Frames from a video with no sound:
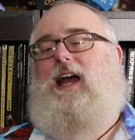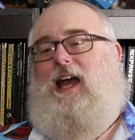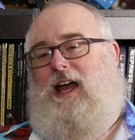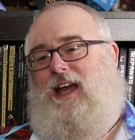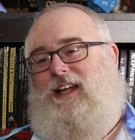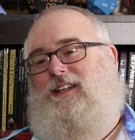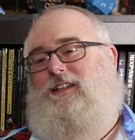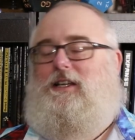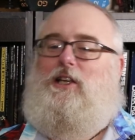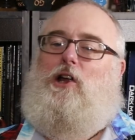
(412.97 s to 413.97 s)
And,
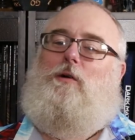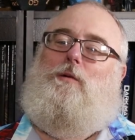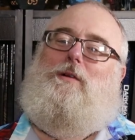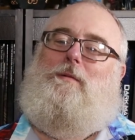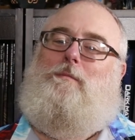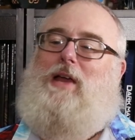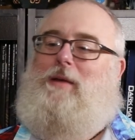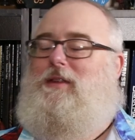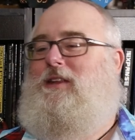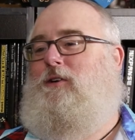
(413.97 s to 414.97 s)
you know,
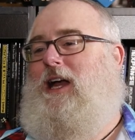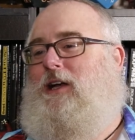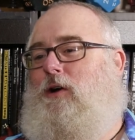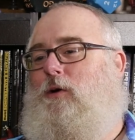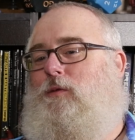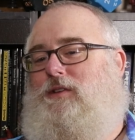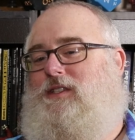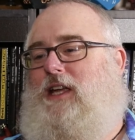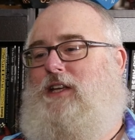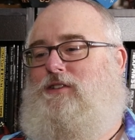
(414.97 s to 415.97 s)
maybe your Echo
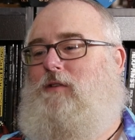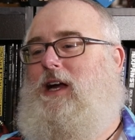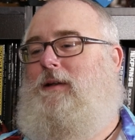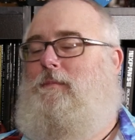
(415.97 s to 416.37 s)
stays around.